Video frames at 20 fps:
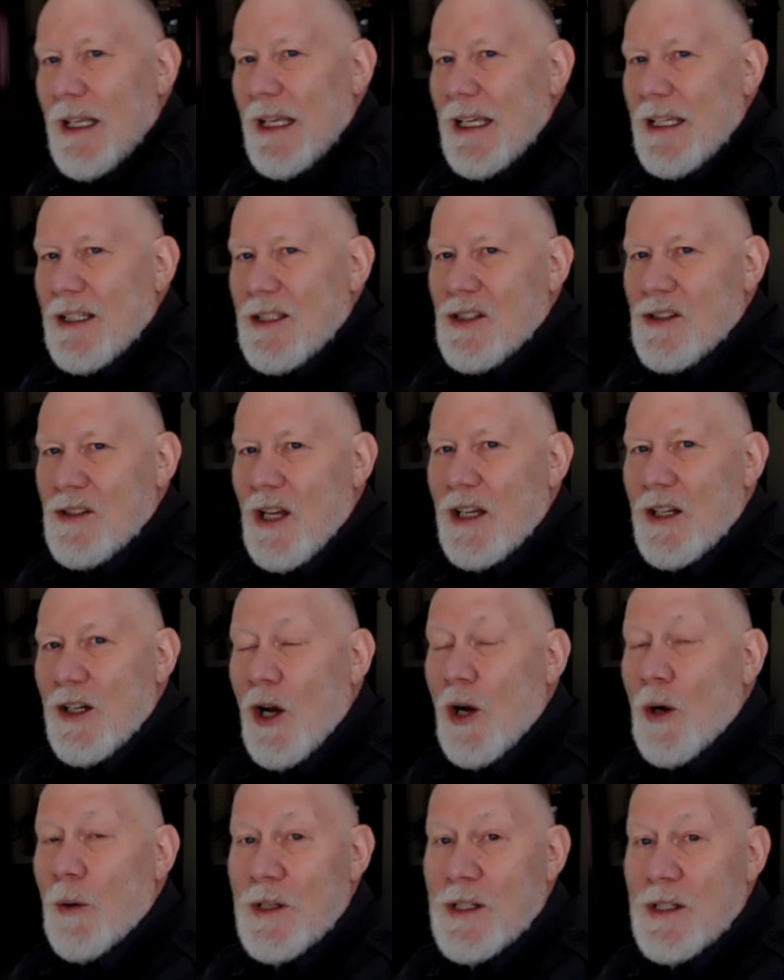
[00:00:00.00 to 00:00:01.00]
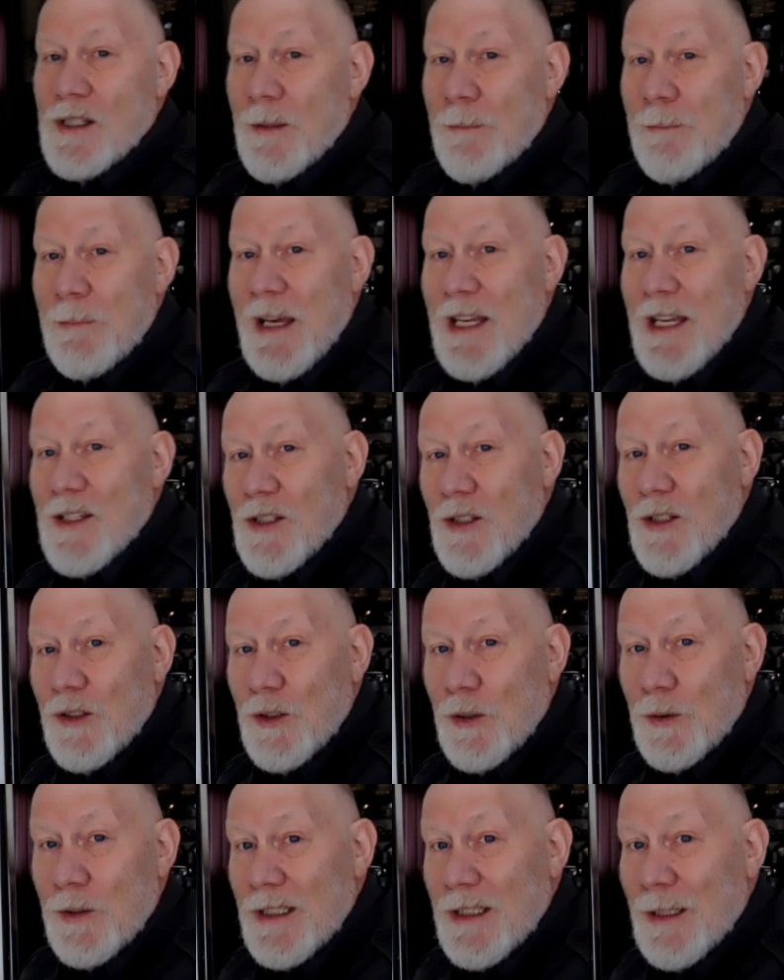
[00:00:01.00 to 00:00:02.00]
It's not always the best to
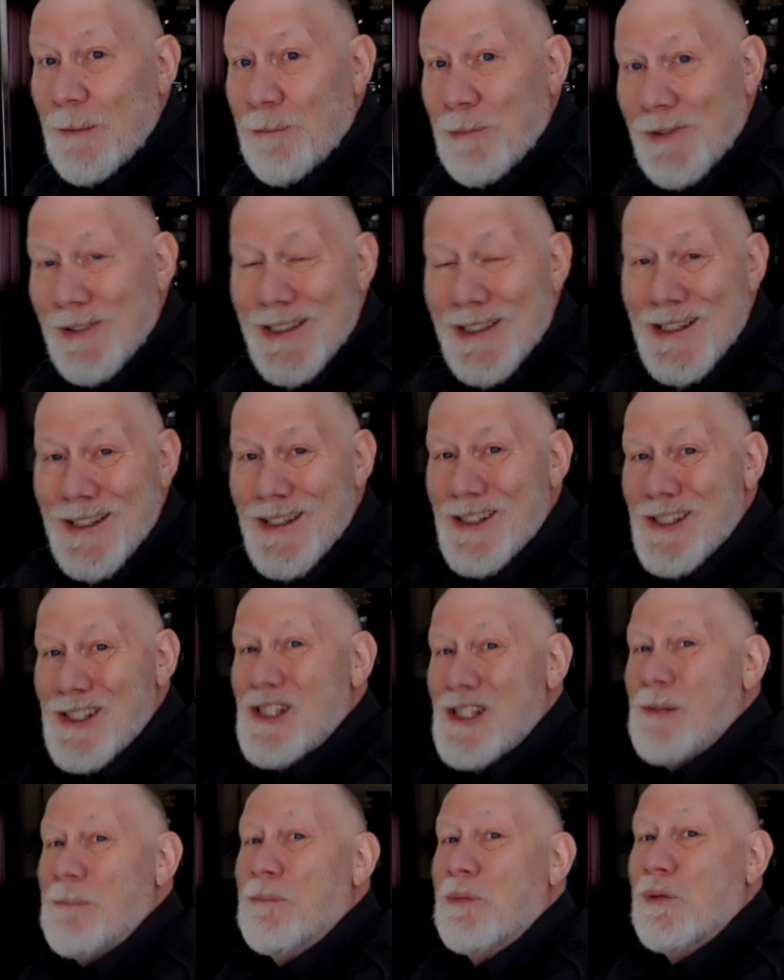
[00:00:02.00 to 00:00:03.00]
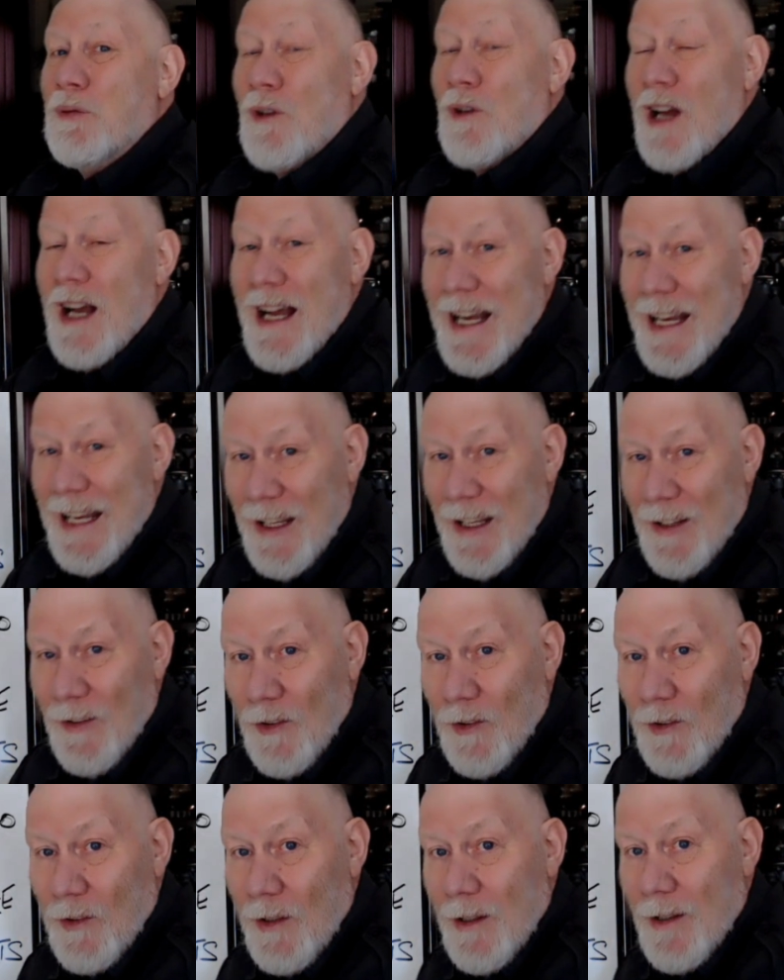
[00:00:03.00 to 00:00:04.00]
do a complete
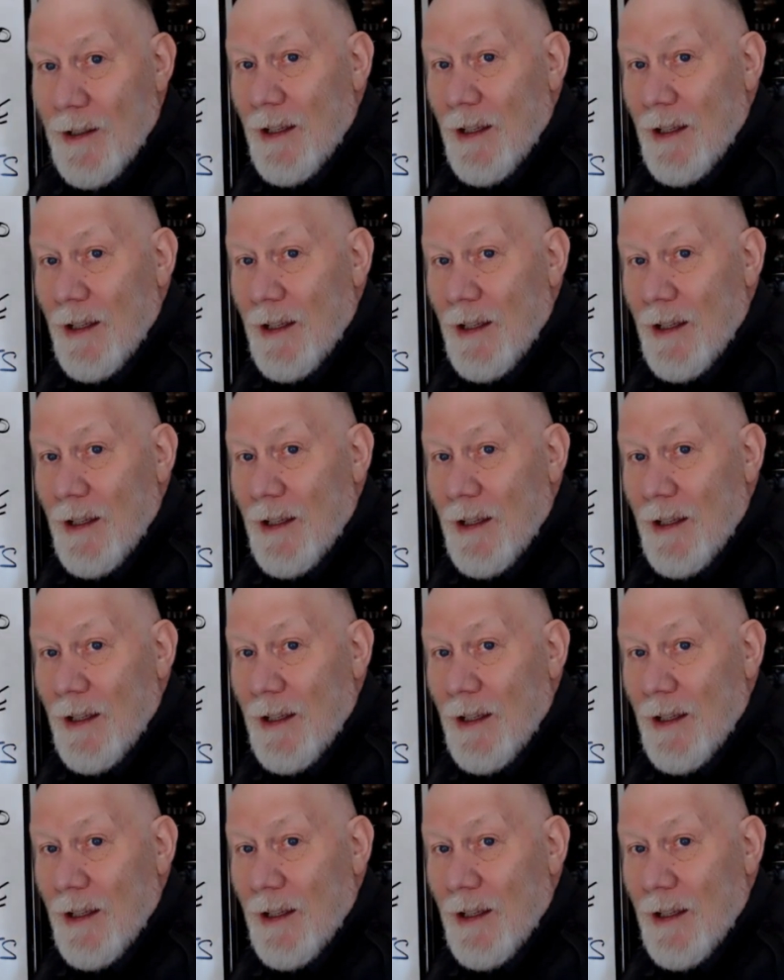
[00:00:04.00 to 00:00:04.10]
surprise.